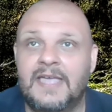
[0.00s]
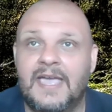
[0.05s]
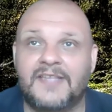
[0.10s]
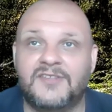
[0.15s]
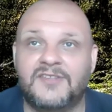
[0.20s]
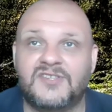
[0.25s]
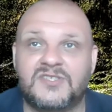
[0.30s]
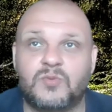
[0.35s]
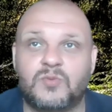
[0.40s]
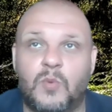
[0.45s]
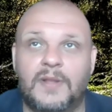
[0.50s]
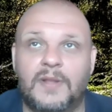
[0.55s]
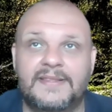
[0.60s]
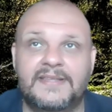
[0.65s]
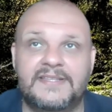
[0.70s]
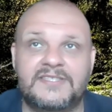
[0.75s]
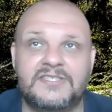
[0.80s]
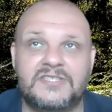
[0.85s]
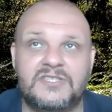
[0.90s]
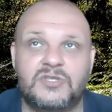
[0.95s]
I just
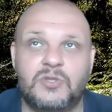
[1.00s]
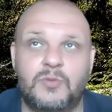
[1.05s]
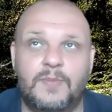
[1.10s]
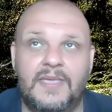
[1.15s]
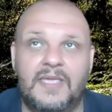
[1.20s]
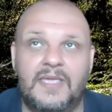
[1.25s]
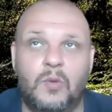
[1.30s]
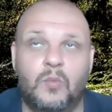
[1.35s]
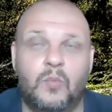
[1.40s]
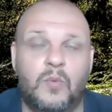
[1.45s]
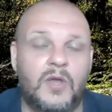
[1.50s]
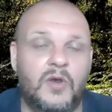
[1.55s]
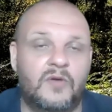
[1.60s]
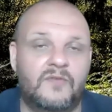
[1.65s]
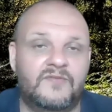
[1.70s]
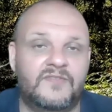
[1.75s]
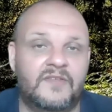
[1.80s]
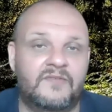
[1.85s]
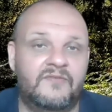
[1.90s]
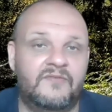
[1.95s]
wanted to be one
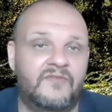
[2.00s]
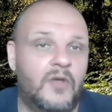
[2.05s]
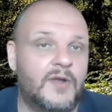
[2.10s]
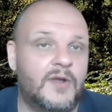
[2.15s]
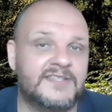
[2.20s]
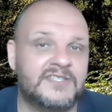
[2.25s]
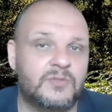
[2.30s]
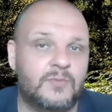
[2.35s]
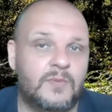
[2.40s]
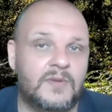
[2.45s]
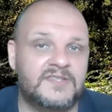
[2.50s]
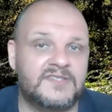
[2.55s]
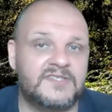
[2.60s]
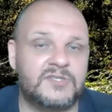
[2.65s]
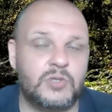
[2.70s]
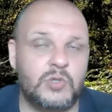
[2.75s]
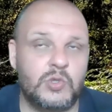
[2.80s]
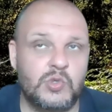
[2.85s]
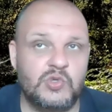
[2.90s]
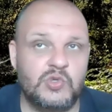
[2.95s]
of the first
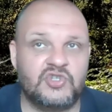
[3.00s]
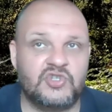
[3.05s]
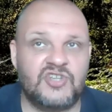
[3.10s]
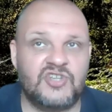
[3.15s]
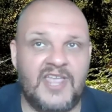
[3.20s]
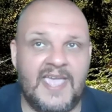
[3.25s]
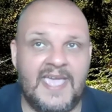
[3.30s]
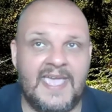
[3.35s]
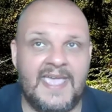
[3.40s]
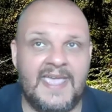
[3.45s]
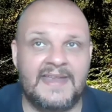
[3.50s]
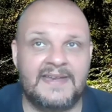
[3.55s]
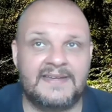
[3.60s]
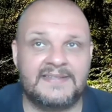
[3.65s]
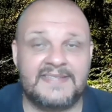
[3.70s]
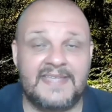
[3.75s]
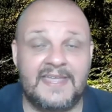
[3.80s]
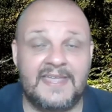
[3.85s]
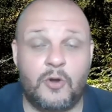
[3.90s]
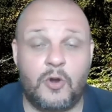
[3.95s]
ones who
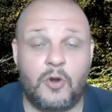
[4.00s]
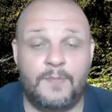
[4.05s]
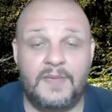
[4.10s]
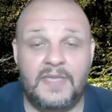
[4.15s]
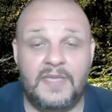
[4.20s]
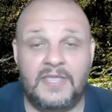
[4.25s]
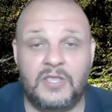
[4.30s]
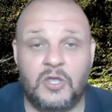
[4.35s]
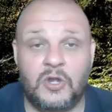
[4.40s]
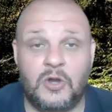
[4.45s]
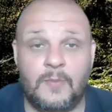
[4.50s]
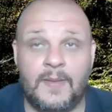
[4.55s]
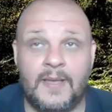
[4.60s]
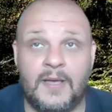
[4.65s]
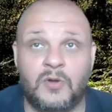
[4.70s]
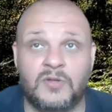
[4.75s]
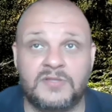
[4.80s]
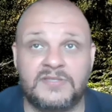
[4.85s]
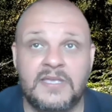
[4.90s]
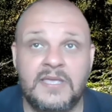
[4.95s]
shares their opinion
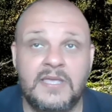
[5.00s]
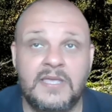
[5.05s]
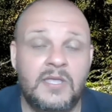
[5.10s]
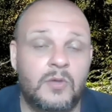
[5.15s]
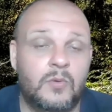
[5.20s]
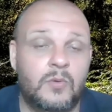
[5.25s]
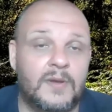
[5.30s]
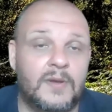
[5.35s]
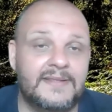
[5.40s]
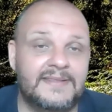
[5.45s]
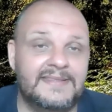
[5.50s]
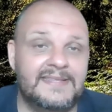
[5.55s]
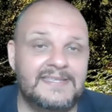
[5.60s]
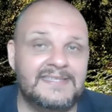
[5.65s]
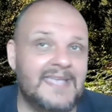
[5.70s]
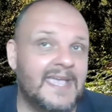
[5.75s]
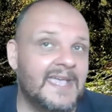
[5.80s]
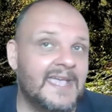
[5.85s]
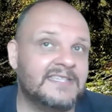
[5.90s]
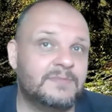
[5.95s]
about what
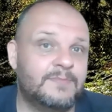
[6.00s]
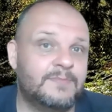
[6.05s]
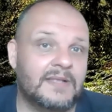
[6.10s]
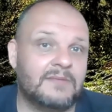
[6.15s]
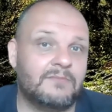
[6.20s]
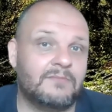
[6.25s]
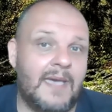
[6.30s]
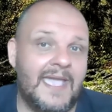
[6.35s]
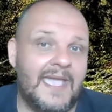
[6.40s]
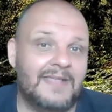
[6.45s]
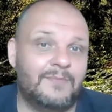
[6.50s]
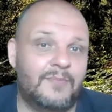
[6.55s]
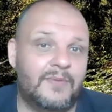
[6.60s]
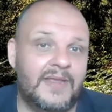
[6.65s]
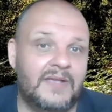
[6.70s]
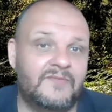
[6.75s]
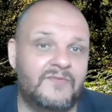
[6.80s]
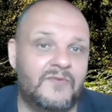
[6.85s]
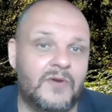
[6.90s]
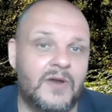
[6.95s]
this aspect might
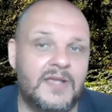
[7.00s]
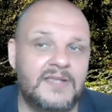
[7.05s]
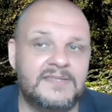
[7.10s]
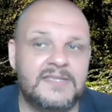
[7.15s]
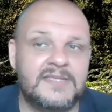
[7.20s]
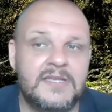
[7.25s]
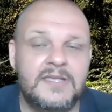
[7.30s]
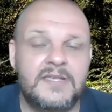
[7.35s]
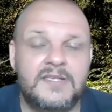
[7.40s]
bring for us.